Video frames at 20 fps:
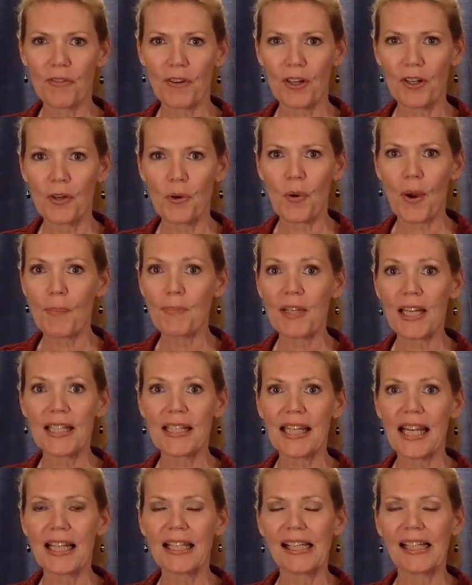For a new update
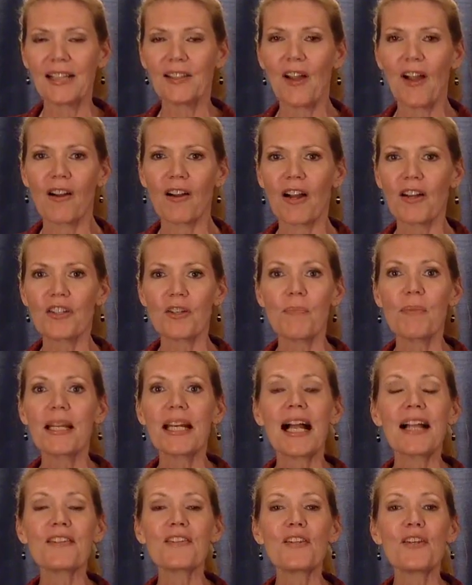daily, log on to
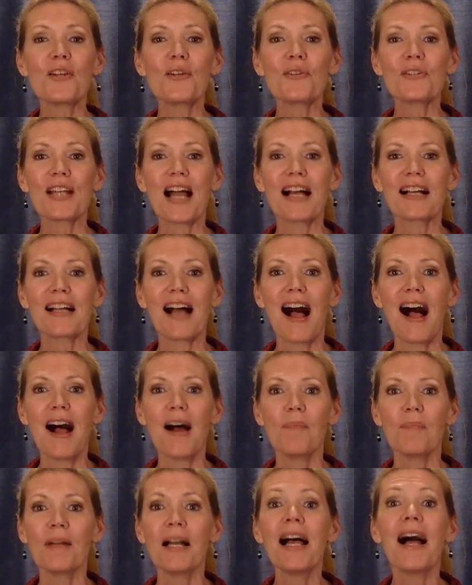
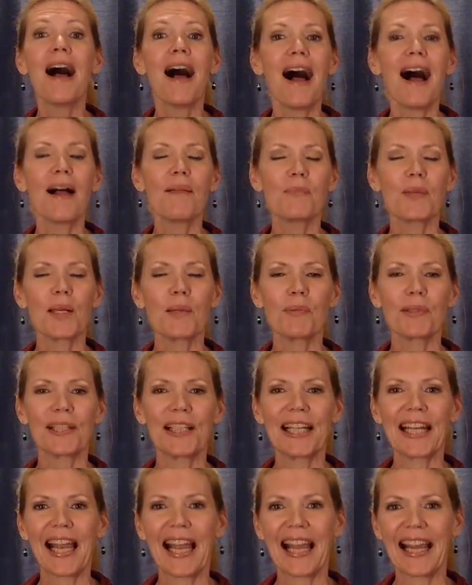MidHudsonNews.com. I'm
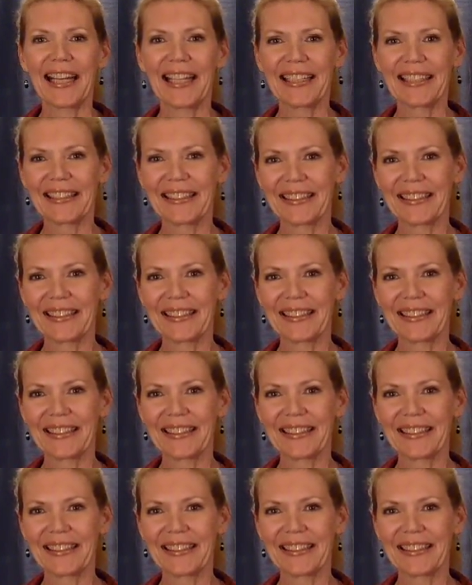Kimberly Kay.